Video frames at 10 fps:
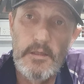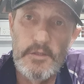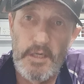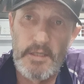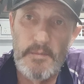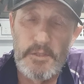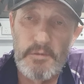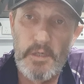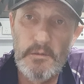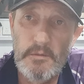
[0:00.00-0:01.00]
Check them as
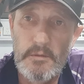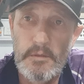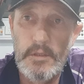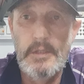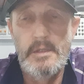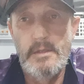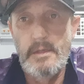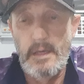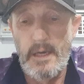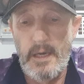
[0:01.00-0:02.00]
well.
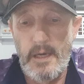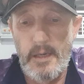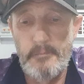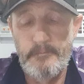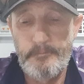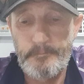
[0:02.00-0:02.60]
One